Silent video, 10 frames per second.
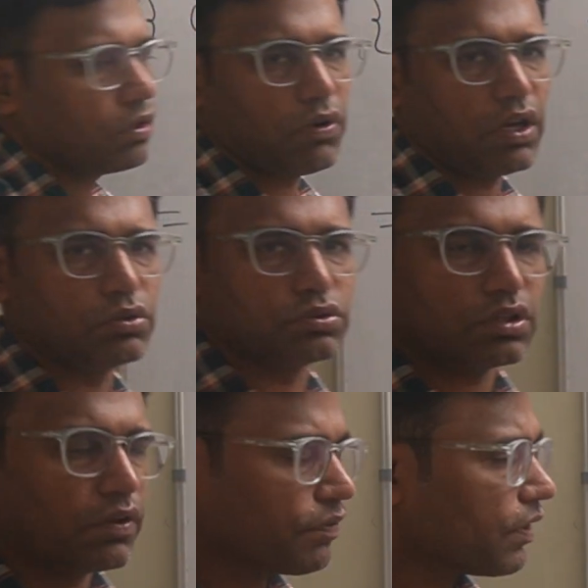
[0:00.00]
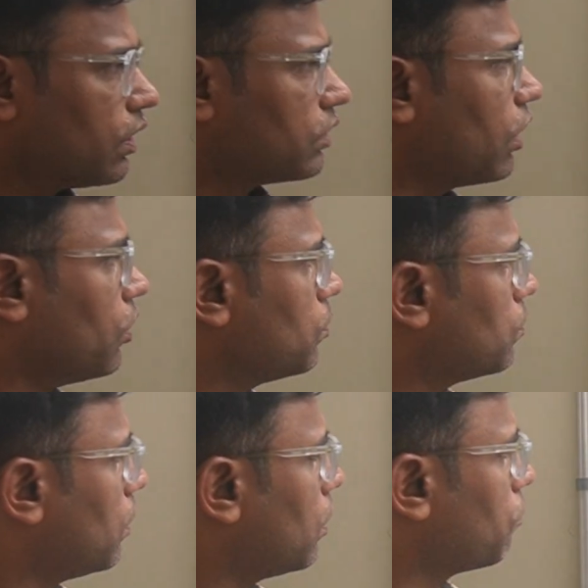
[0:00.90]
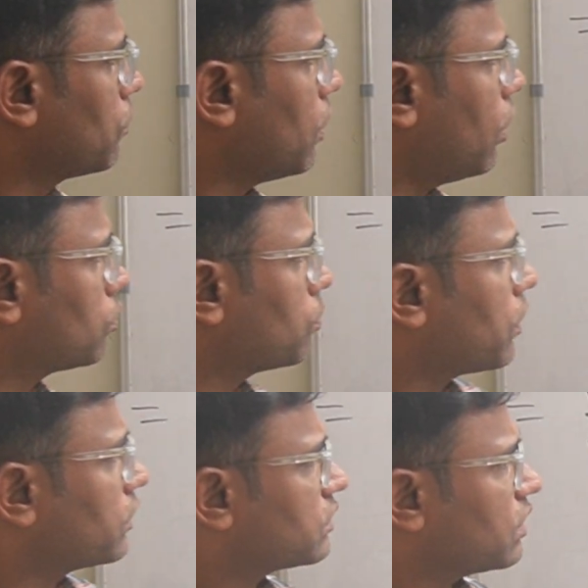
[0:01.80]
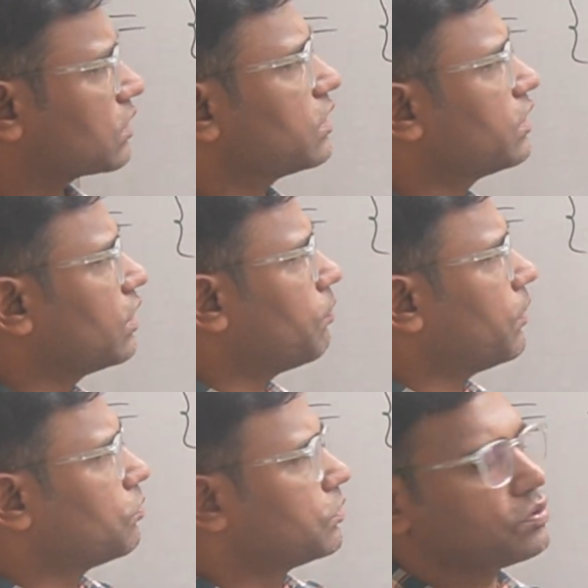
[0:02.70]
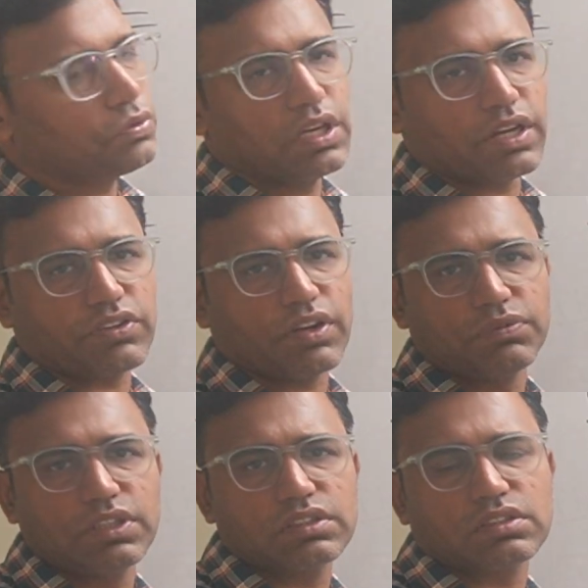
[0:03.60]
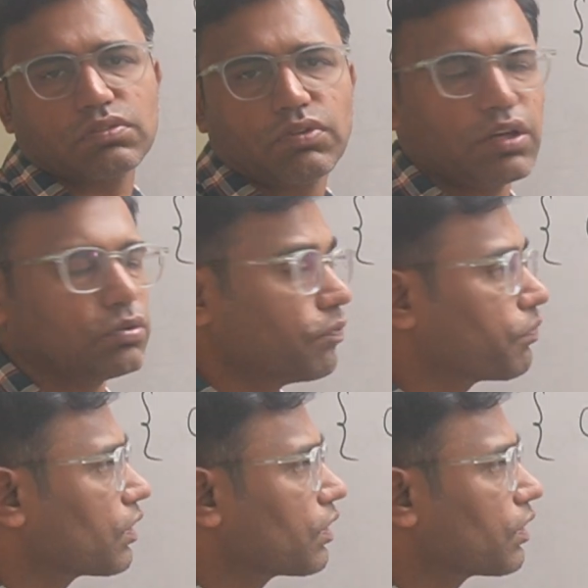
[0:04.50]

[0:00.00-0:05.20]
values. Now we have to construct the DFA which will accept this value.